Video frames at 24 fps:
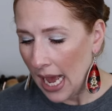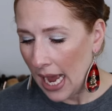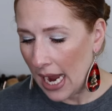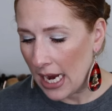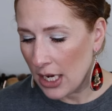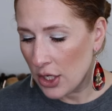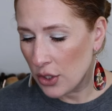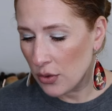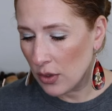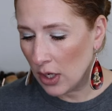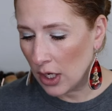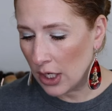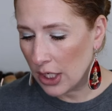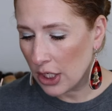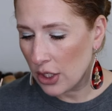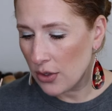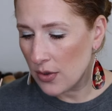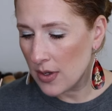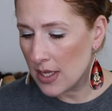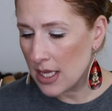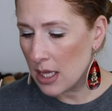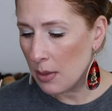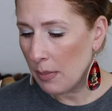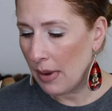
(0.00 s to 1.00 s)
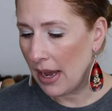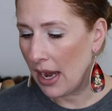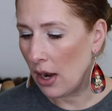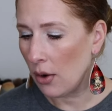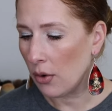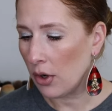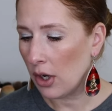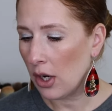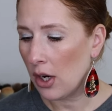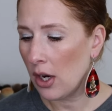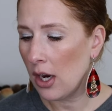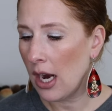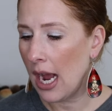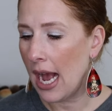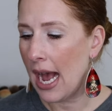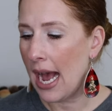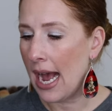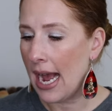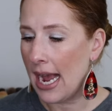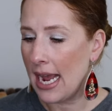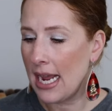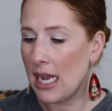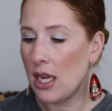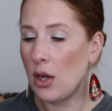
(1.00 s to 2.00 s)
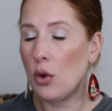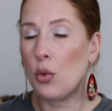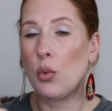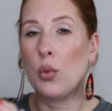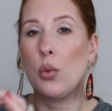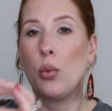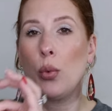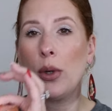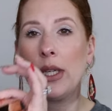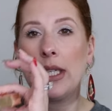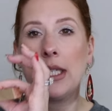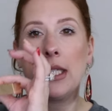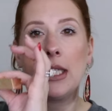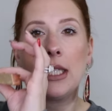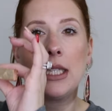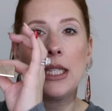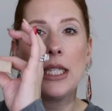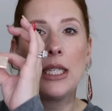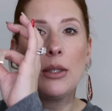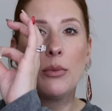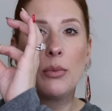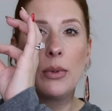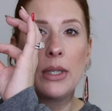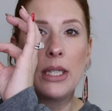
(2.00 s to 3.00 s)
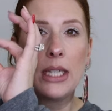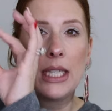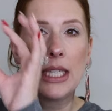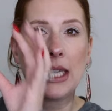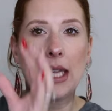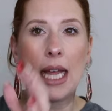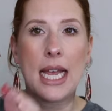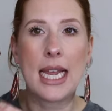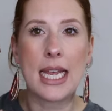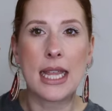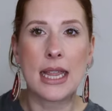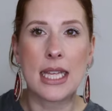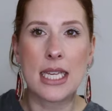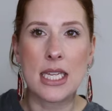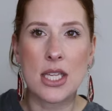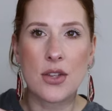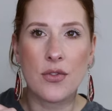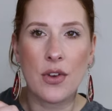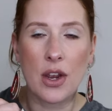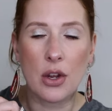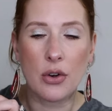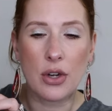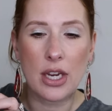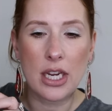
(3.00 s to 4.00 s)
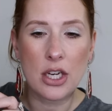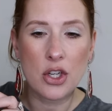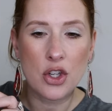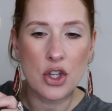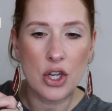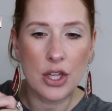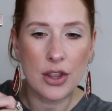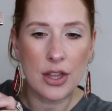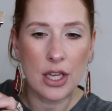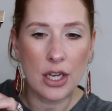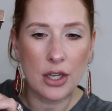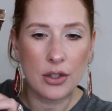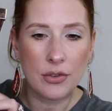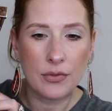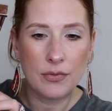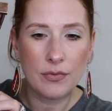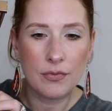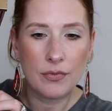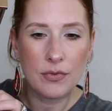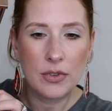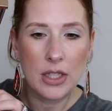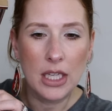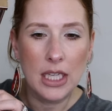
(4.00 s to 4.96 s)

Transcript: I do not use the powder. I really, really like this foundation though.